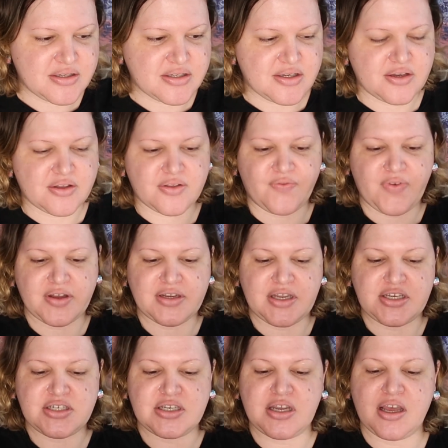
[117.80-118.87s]
So the
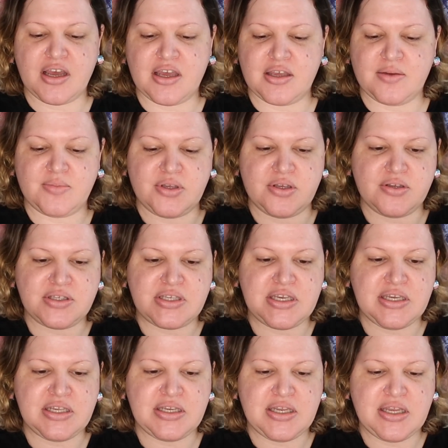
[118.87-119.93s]
foundation I am
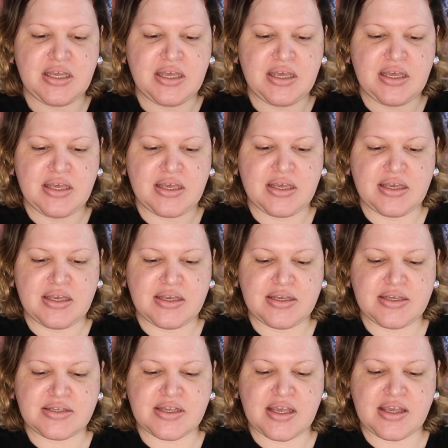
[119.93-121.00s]
using
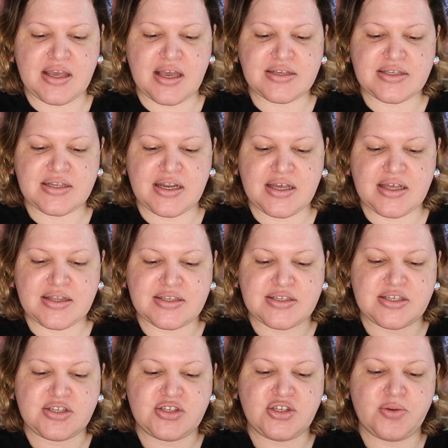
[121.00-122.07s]
is Yesena.
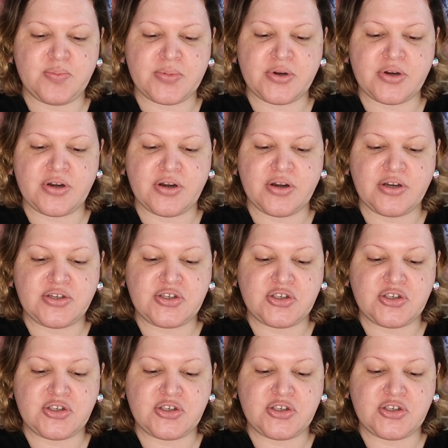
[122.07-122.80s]
This is Super